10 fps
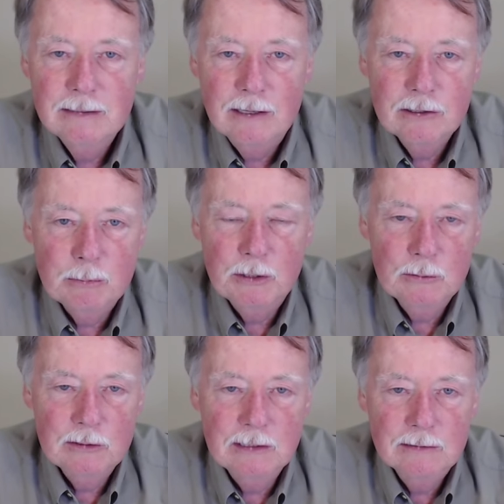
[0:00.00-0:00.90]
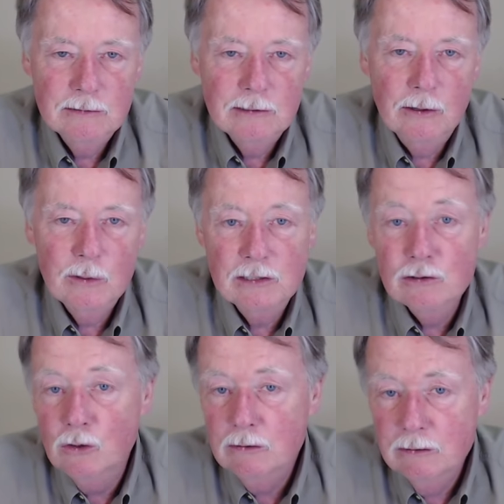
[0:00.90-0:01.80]
starts producing. So
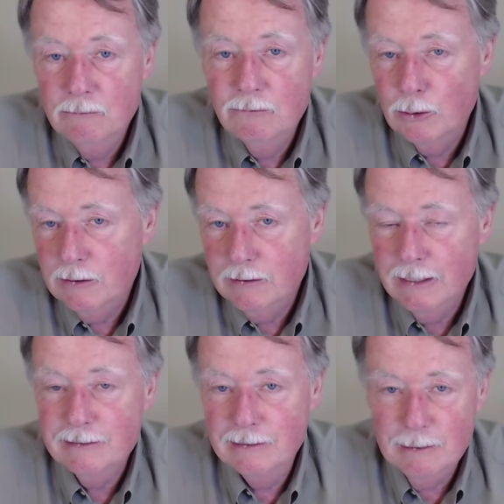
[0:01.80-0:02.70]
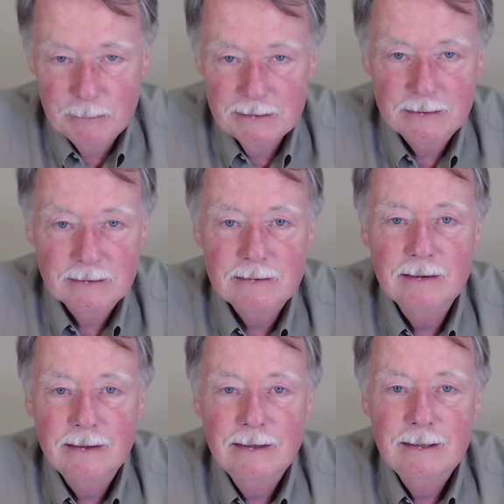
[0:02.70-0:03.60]
it's good for us in the business,
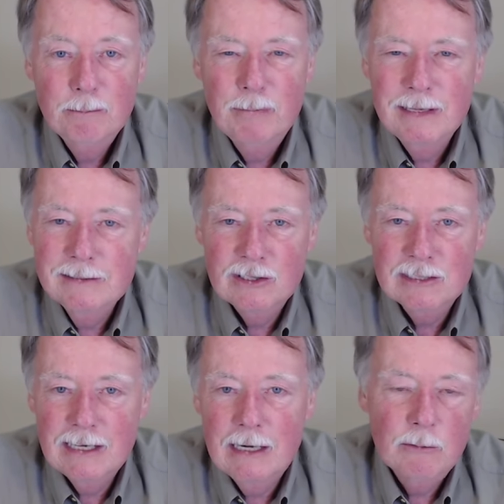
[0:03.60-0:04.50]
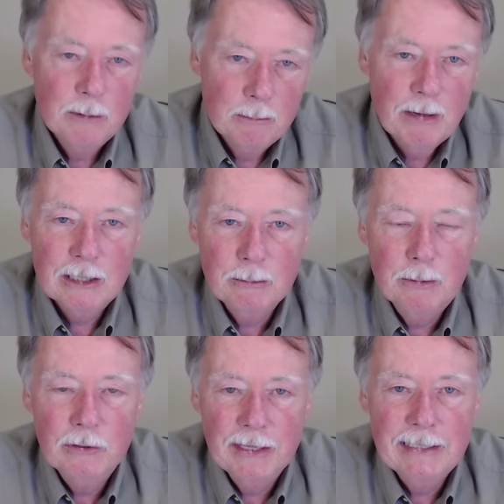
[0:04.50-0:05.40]
but it's just kind of
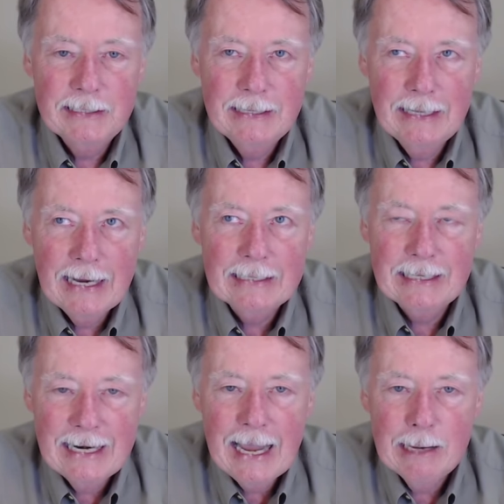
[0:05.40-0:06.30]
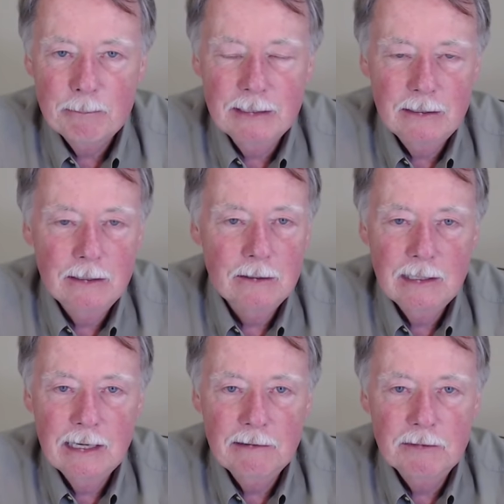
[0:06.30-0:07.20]
remarkable that that can happen. You know,
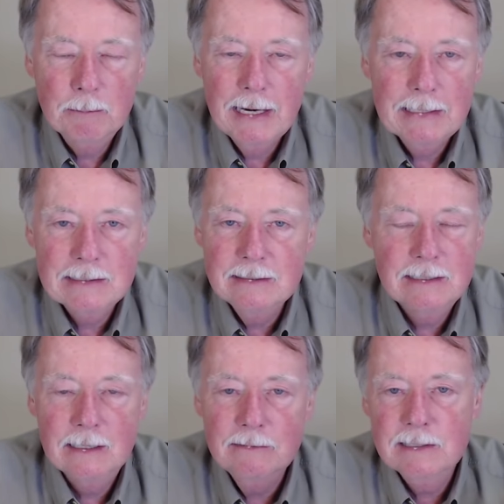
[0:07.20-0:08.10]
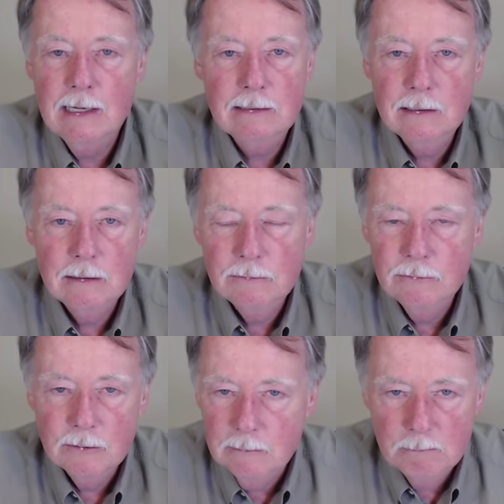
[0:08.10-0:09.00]
you have deposits that have sat there
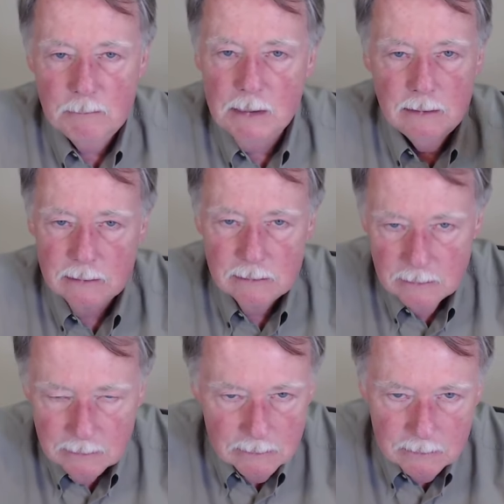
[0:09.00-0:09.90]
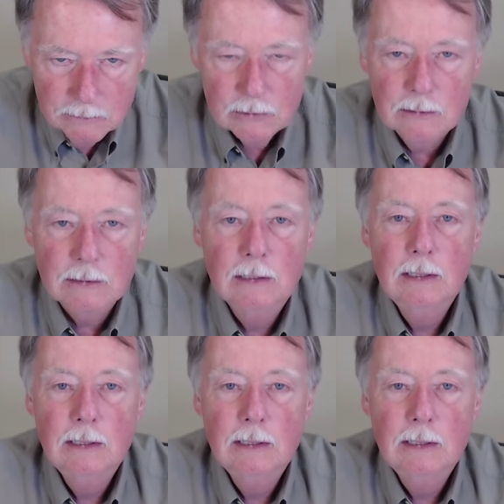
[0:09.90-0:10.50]
for millions of years, or